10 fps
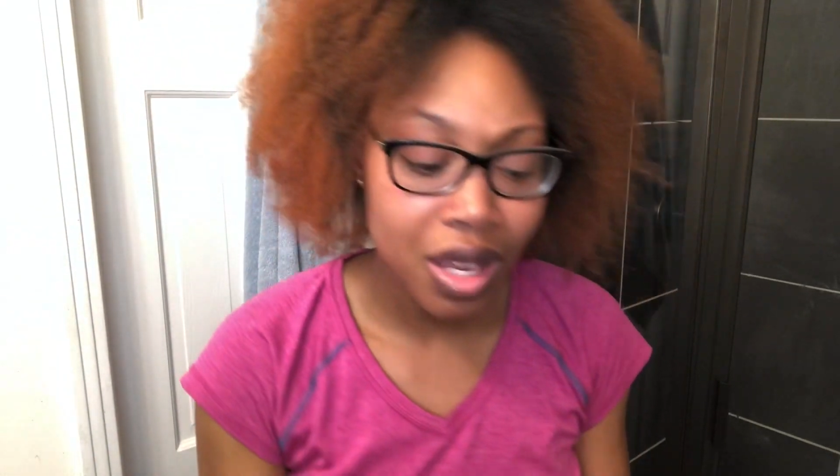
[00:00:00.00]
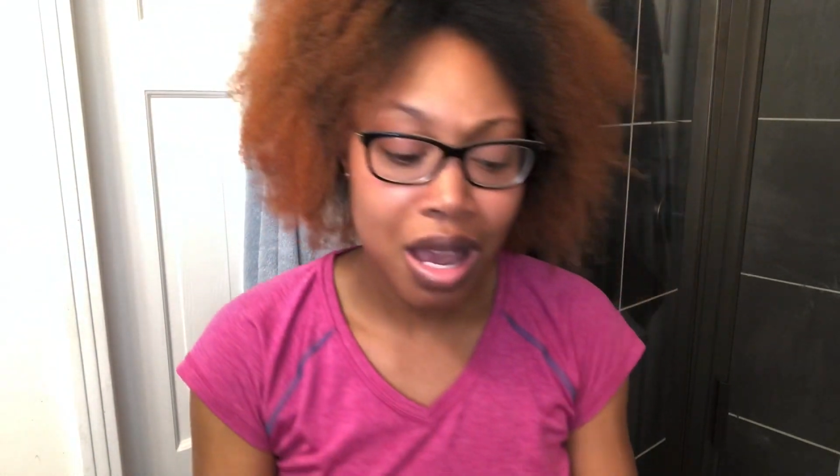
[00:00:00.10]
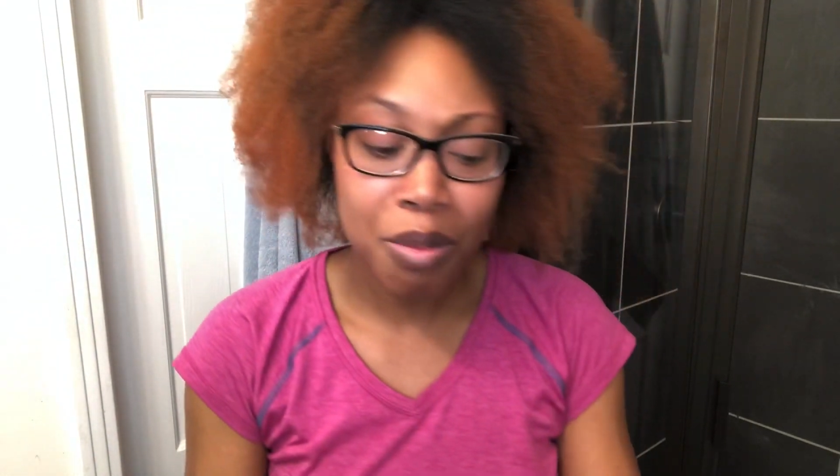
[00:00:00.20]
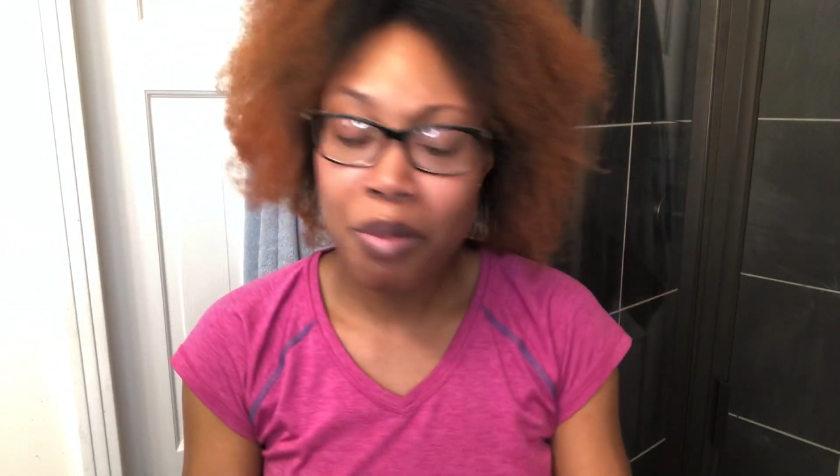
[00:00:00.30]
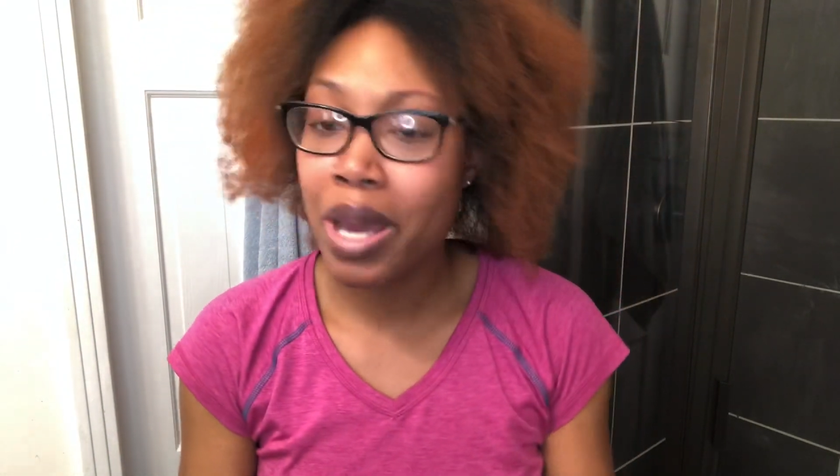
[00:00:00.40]
I'm
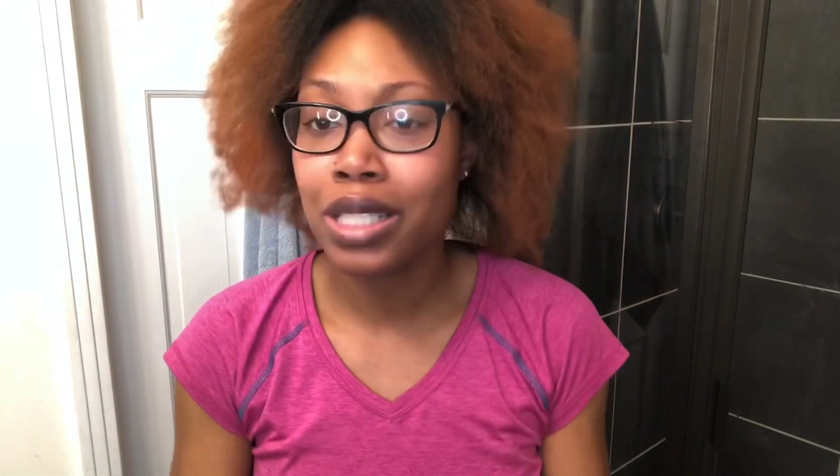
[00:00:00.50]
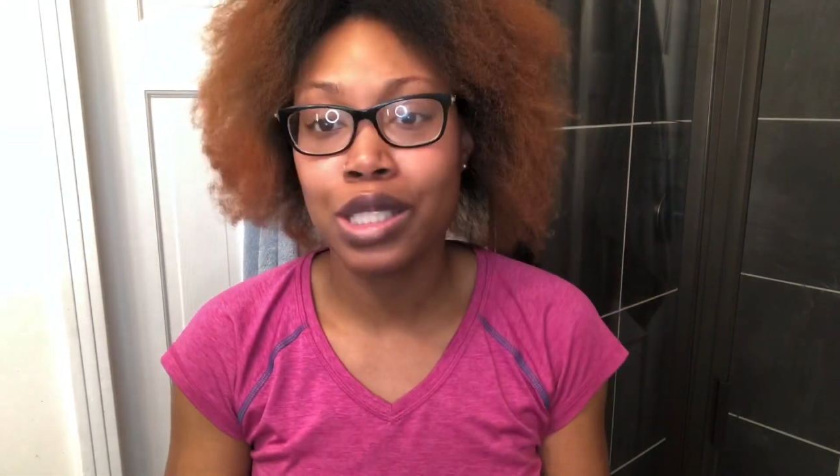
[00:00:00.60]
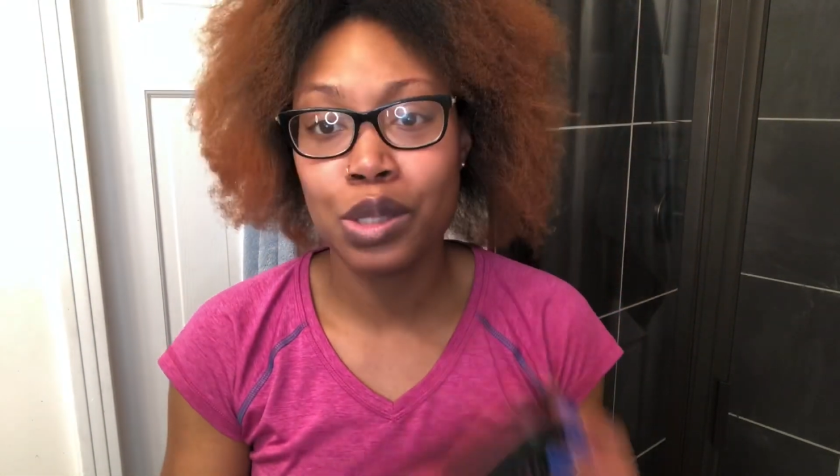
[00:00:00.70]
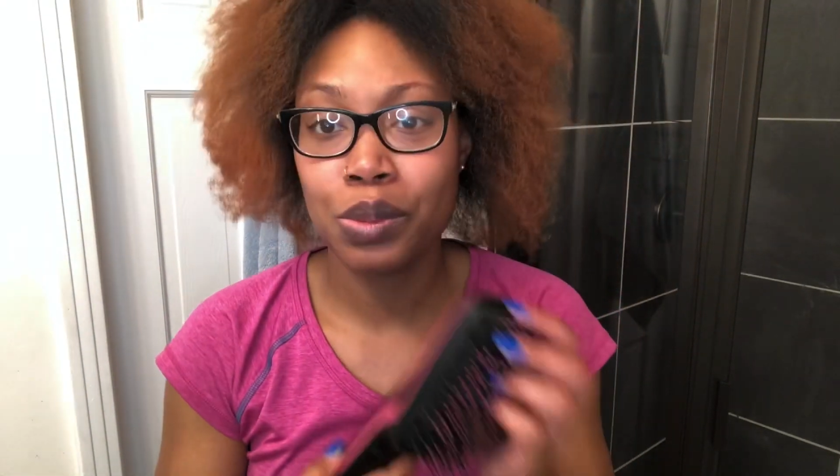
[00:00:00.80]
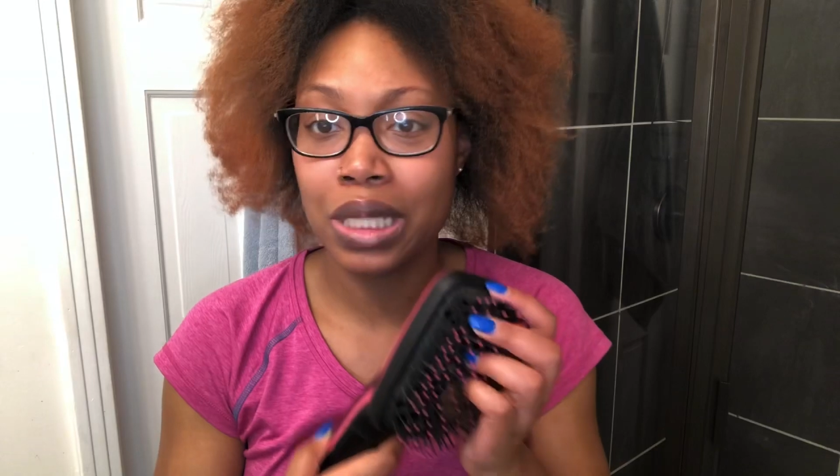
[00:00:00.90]
gonna make
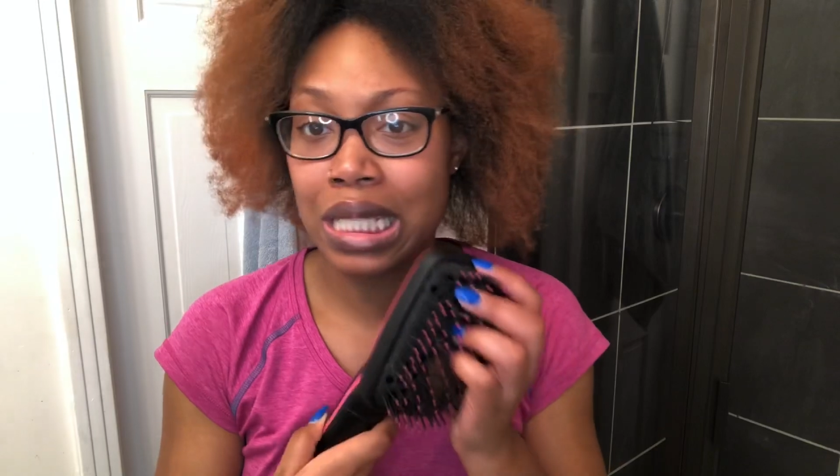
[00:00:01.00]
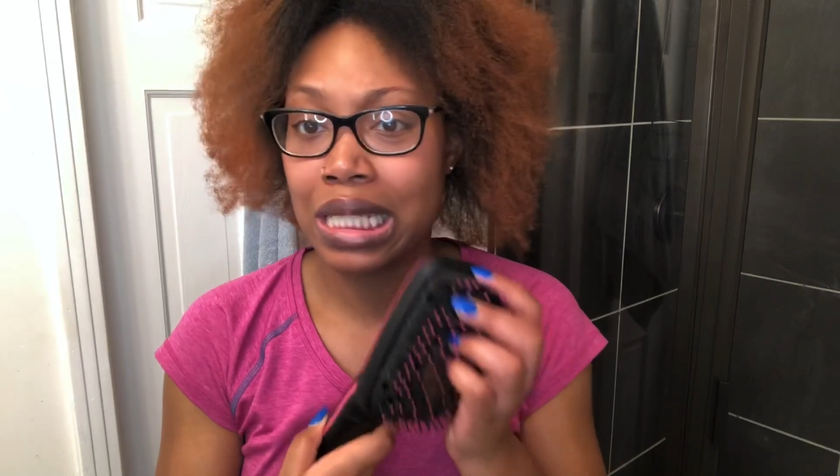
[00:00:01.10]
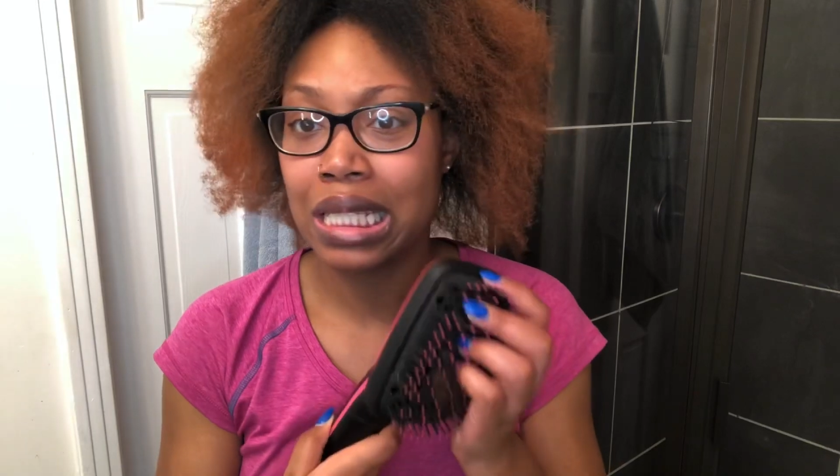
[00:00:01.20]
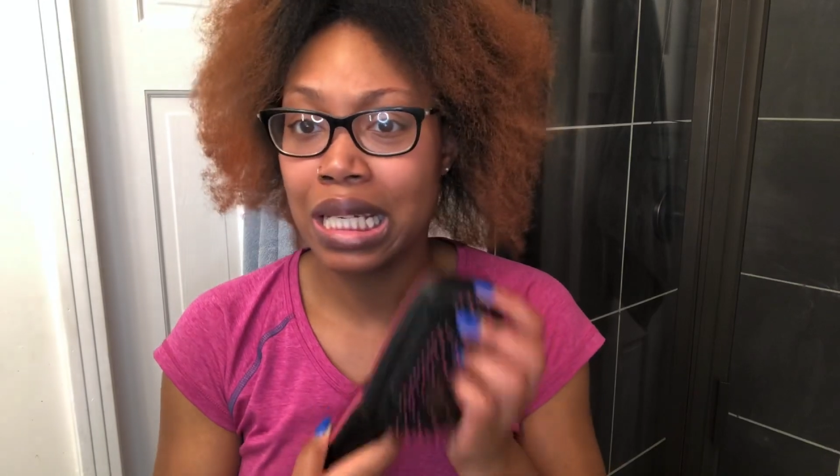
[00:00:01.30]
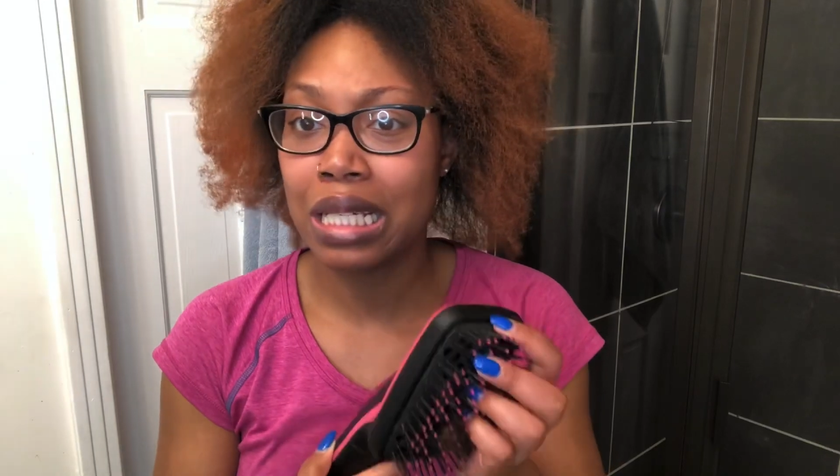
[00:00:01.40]
do with this
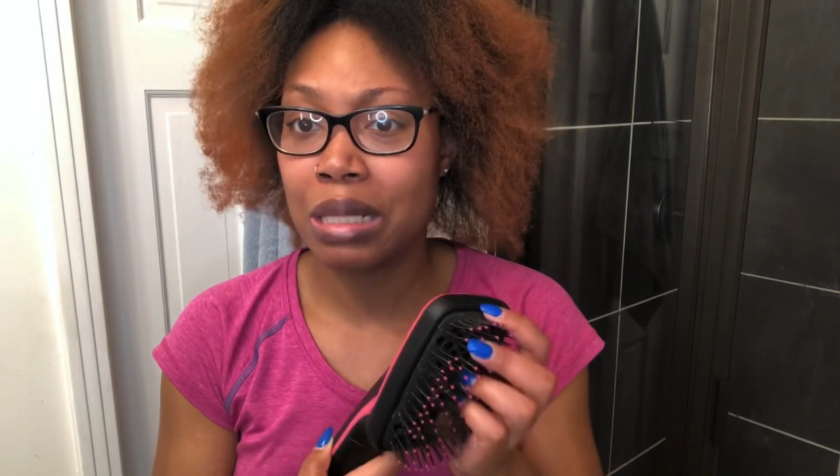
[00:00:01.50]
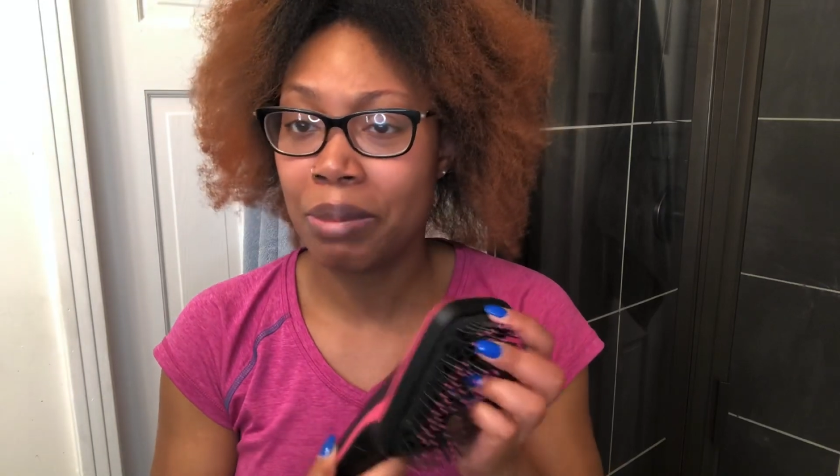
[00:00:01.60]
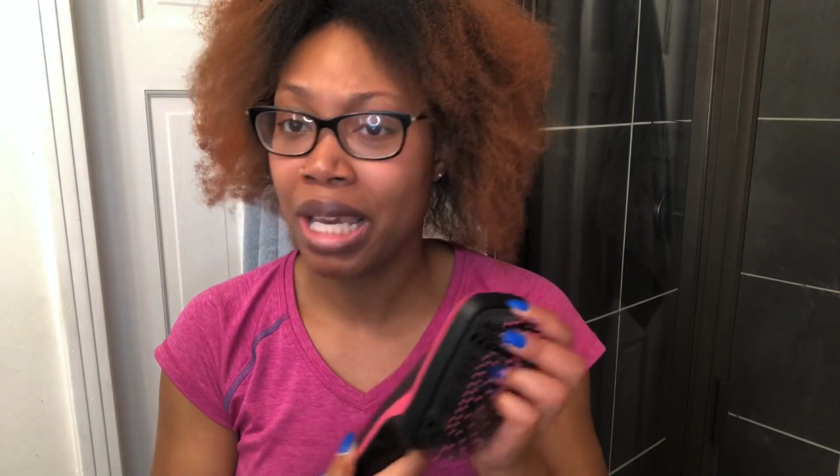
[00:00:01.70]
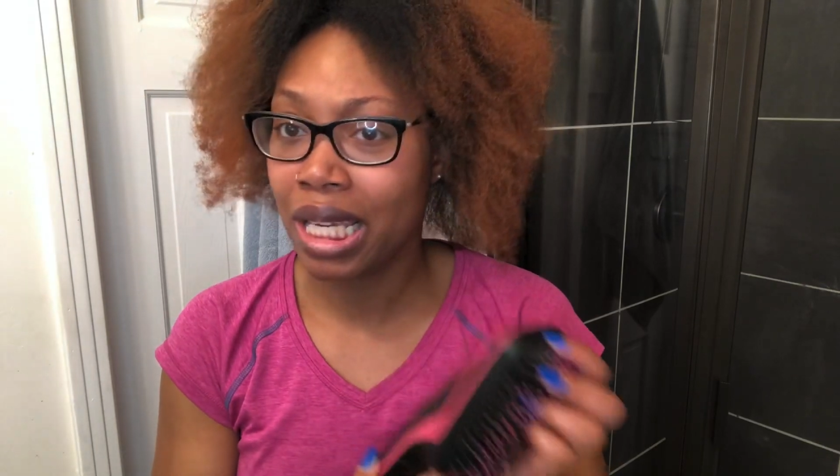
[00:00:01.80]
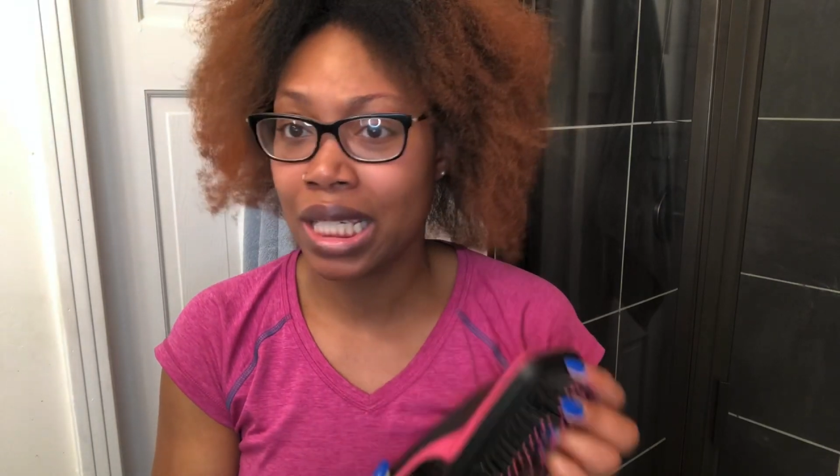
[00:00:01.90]
handy